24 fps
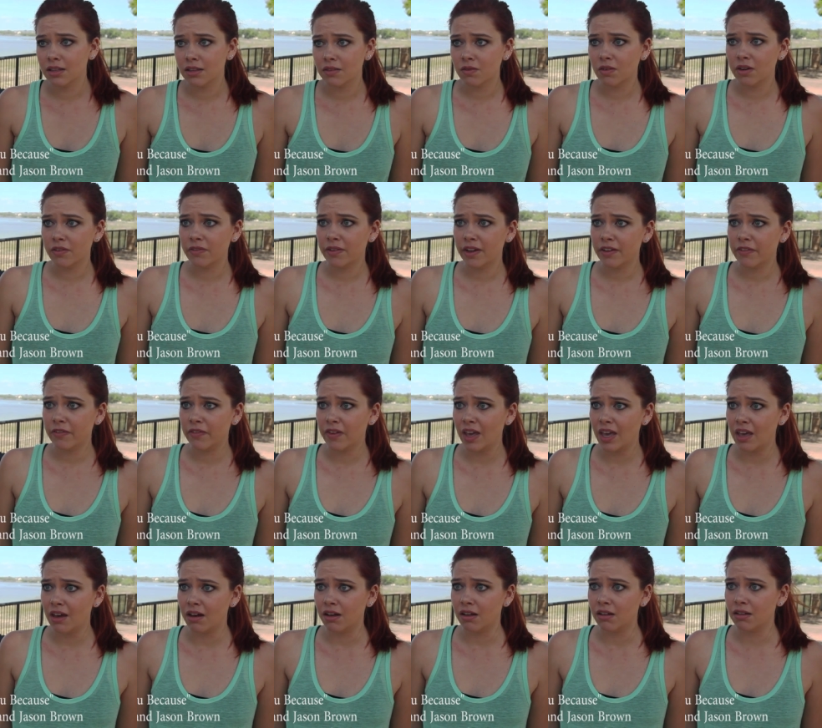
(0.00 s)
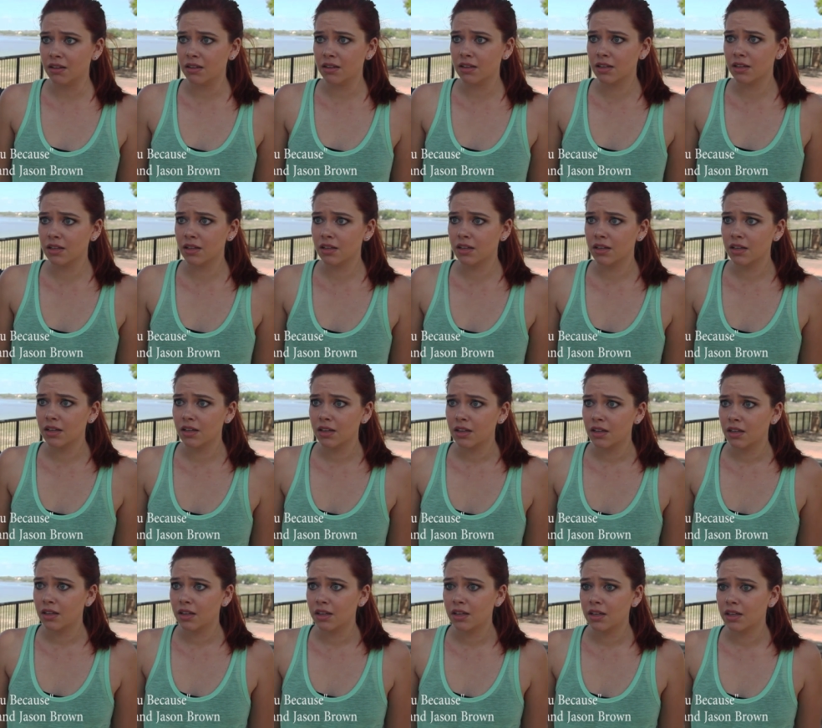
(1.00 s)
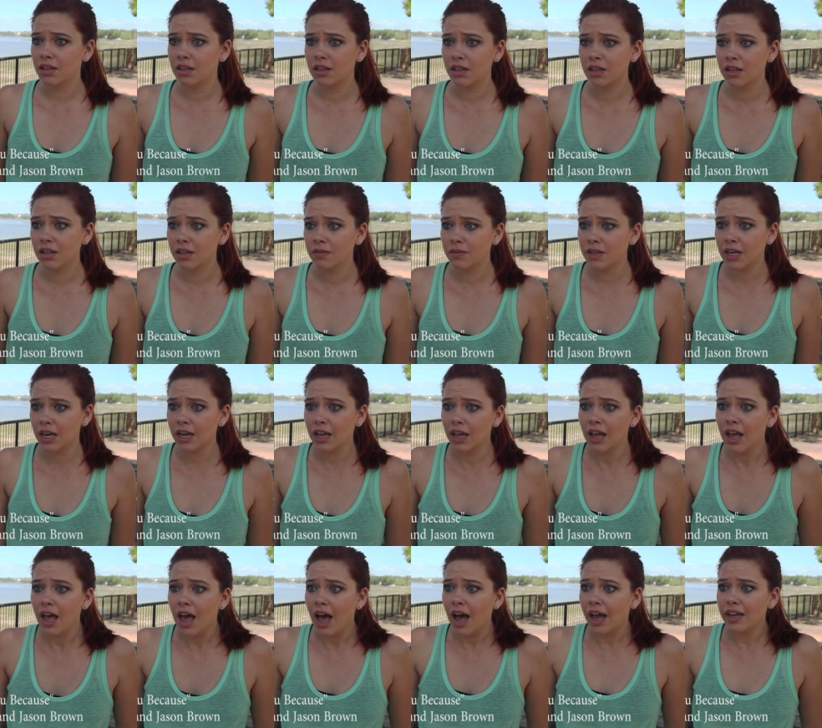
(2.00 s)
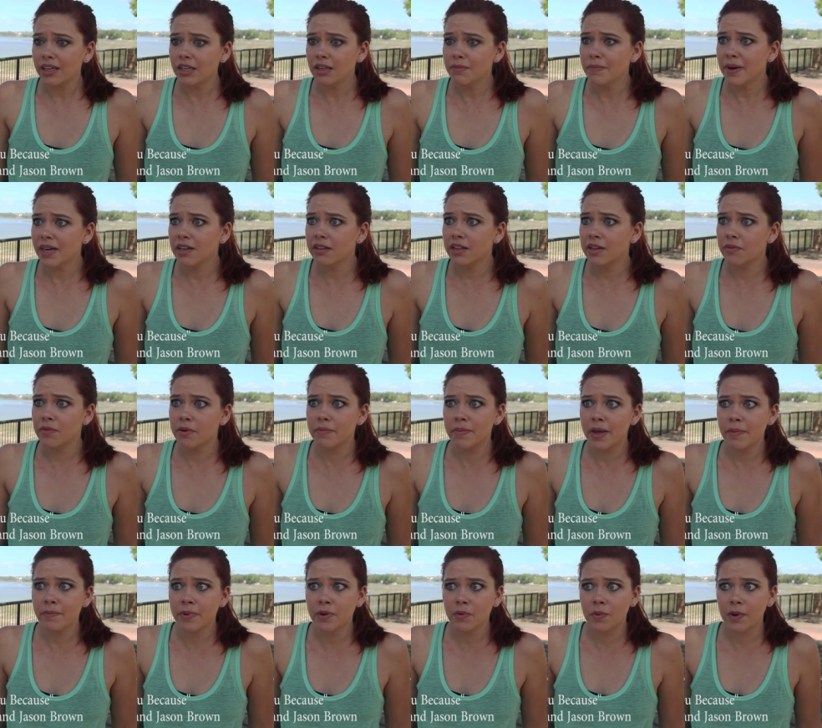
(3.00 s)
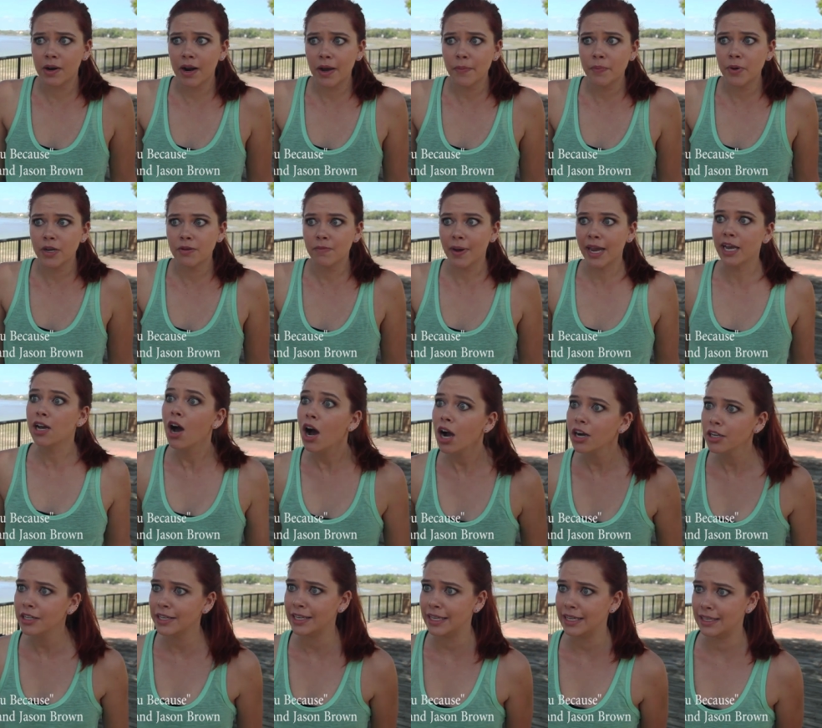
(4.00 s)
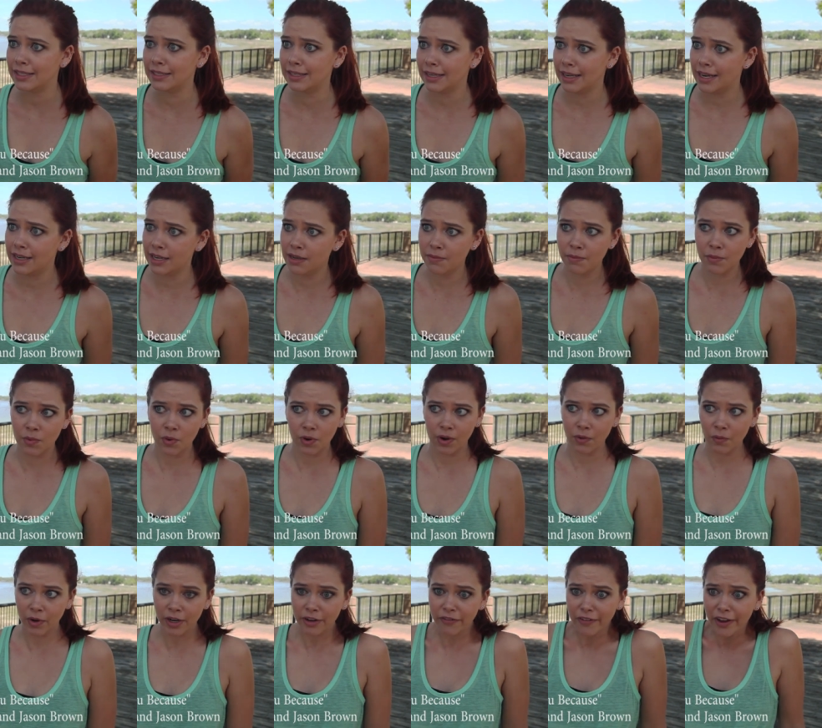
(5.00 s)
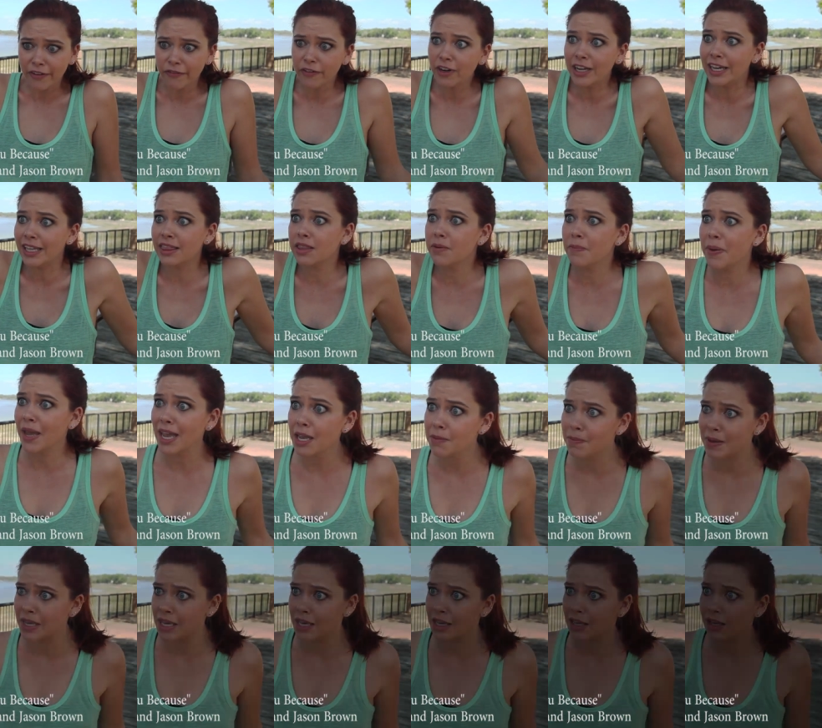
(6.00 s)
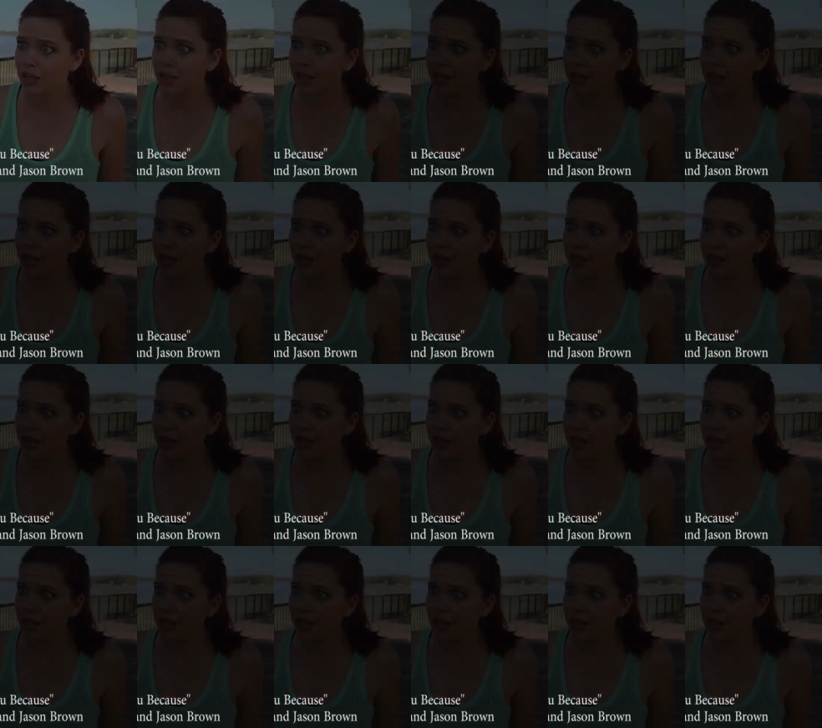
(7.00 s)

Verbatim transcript: What if I fail? I mean, I, I can barely remember where I put my car keys anymore. What if I forget the baby?